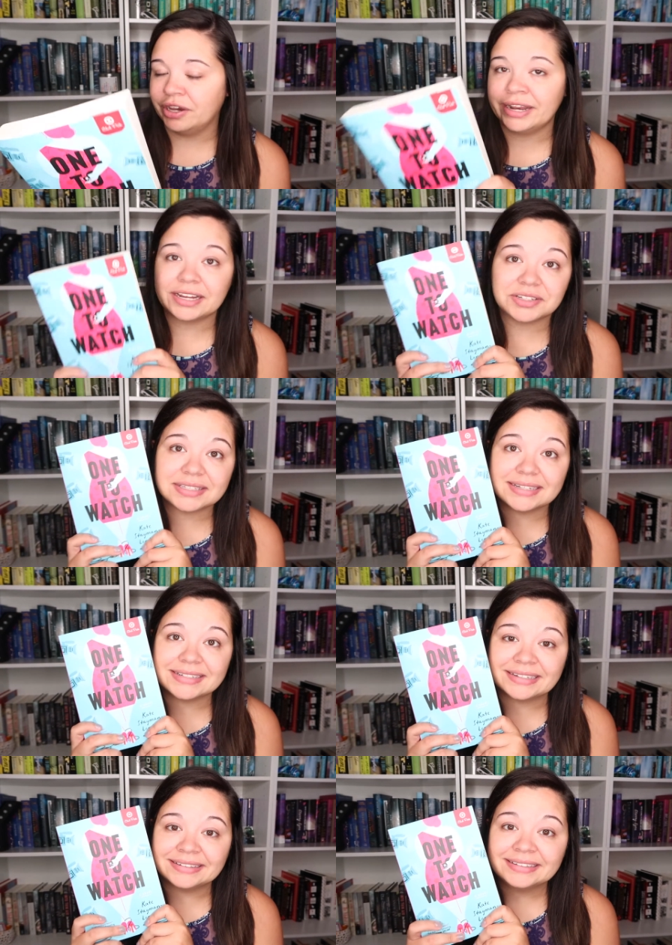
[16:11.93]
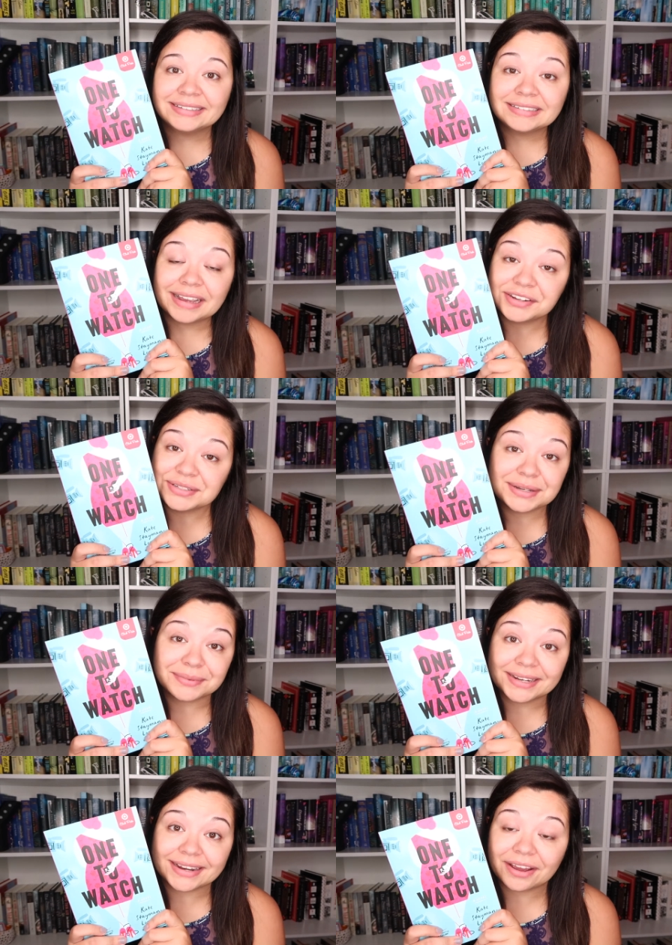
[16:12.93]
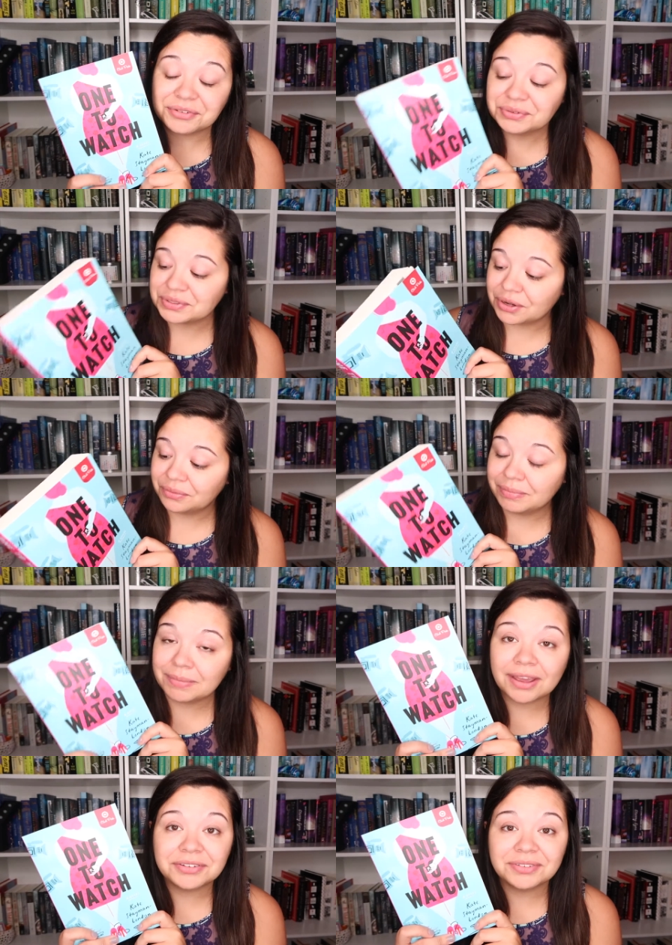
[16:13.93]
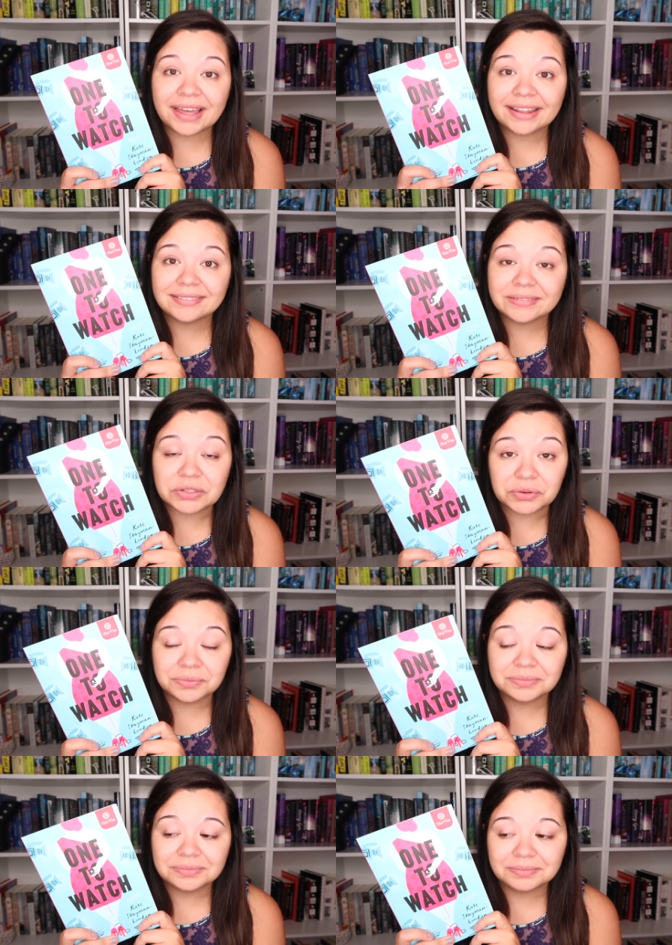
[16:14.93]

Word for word: I just need to read it now, so maybe I'll do that soon.